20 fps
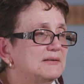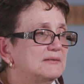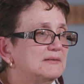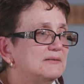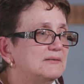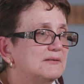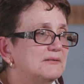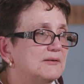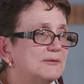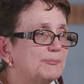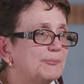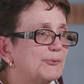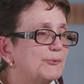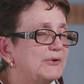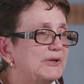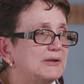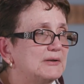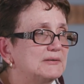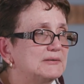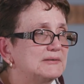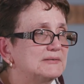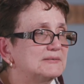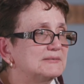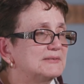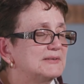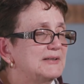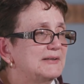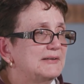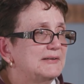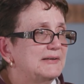into the Purina
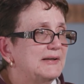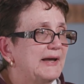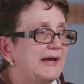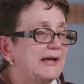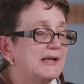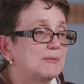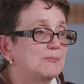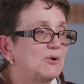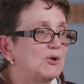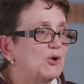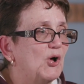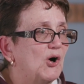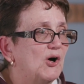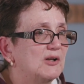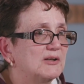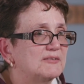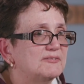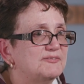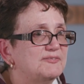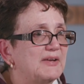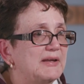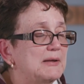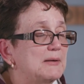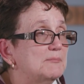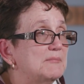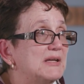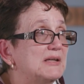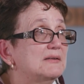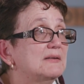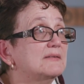Animal Hall of
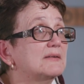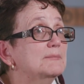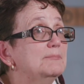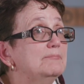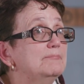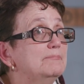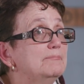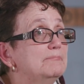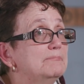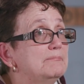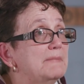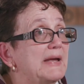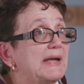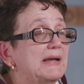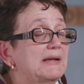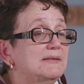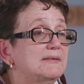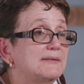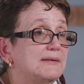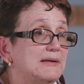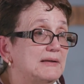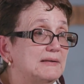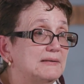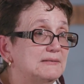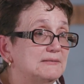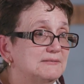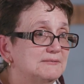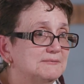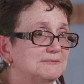Fame is amazing.